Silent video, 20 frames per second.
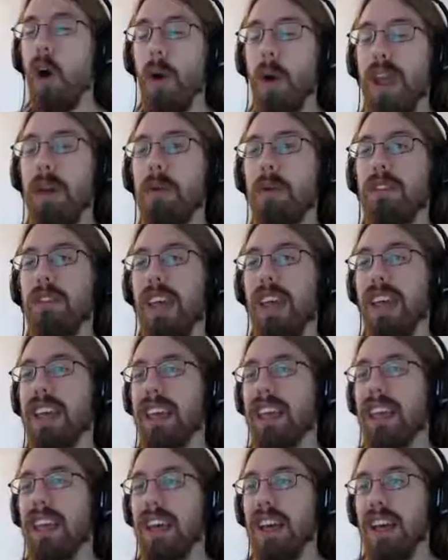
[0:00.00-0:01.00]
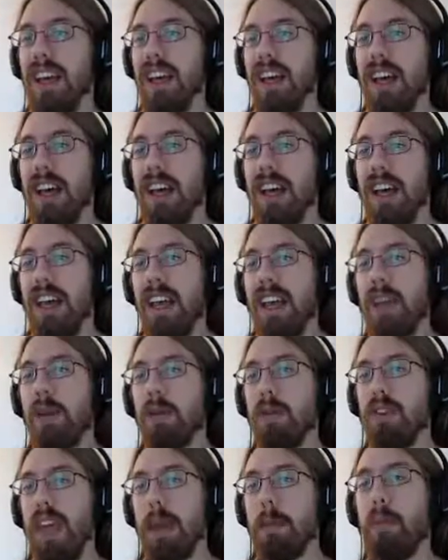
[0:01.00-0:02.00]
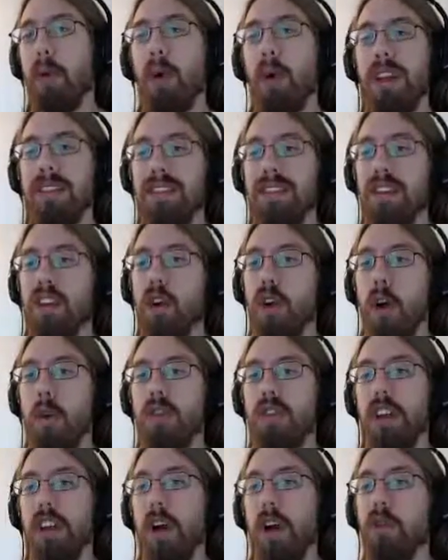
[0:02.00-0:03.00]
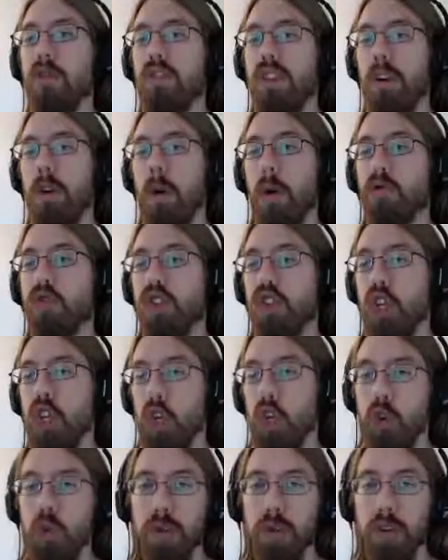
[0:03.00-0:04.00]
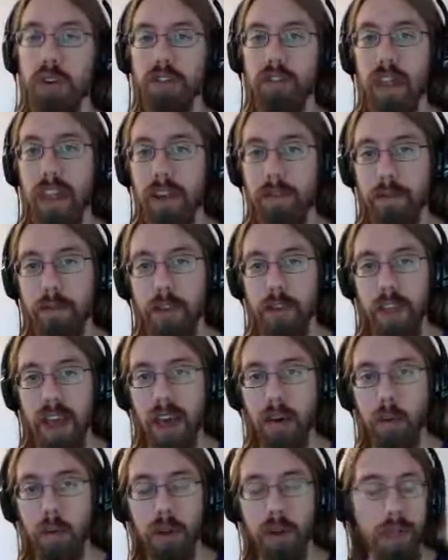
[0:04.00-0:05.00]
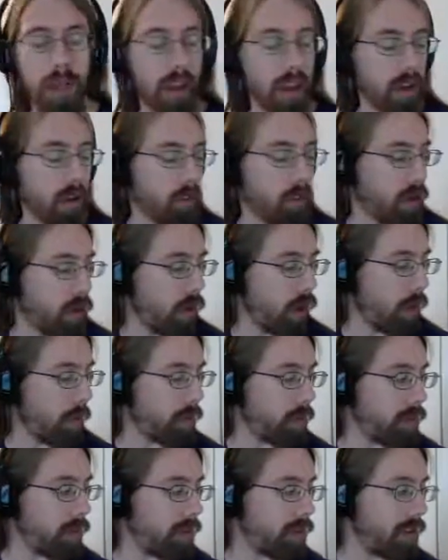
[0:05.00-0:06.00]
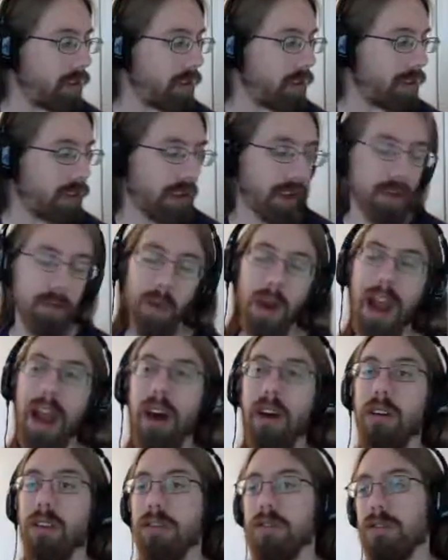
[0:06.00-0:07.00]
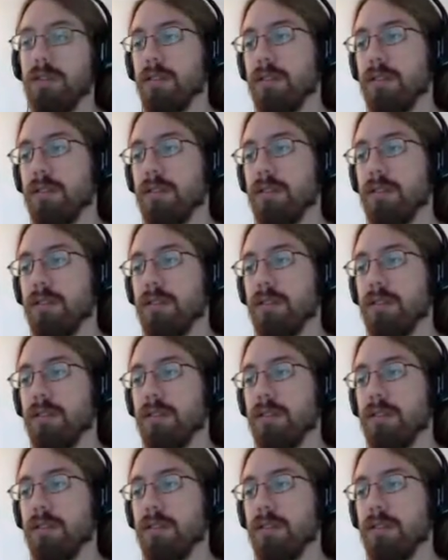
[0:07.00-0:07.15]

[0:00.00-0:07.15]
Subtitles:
oh, it was like 0.0002% for that one thing you blow up. It's like, wow,